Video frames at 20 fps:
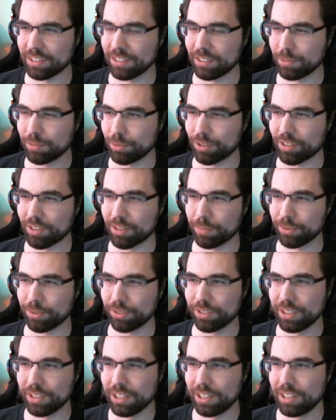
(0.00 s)

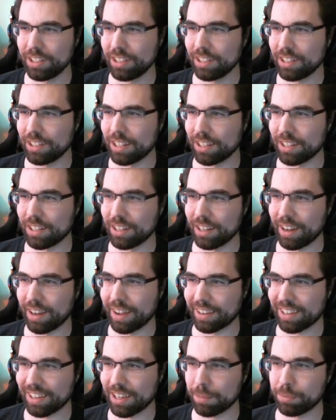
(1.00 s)
principle.
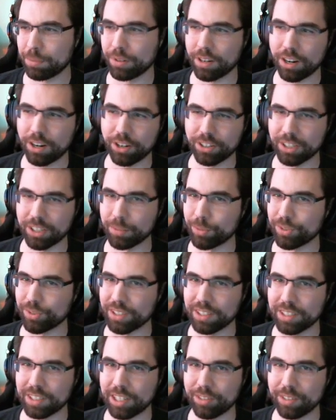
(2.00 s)
I can't put hard numbers
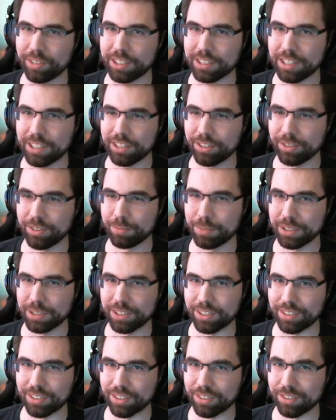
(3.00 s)
on that right now
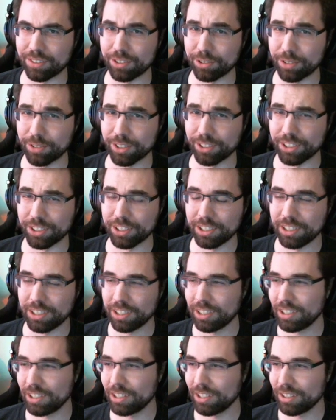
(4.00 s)
because it's too early,
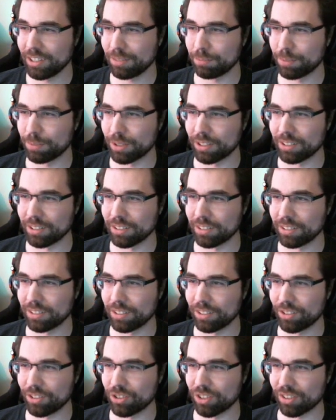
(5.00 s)
but
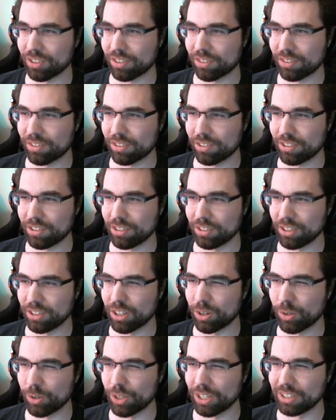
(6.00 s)
just
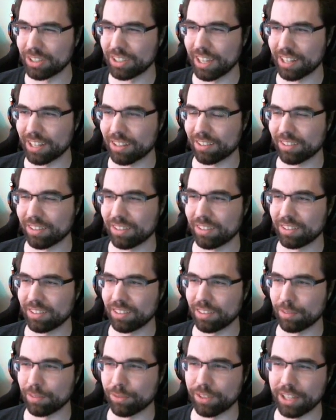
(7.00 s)
know that that's
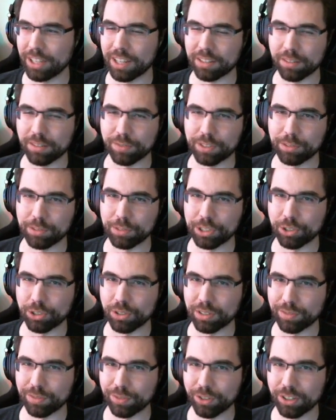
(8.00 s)
the philosophy we're
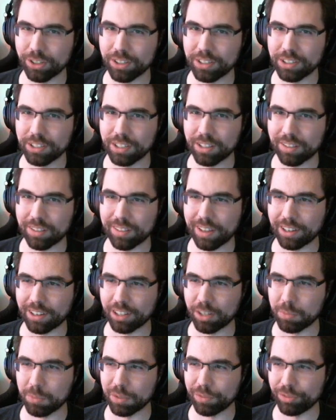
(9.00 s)
going for. It's not going
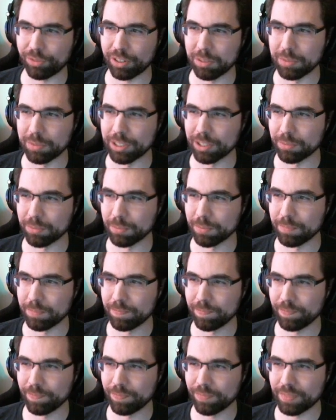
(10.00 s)
to be freemium,
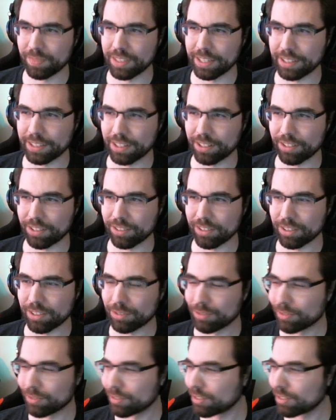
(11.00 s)
that kind of stuff.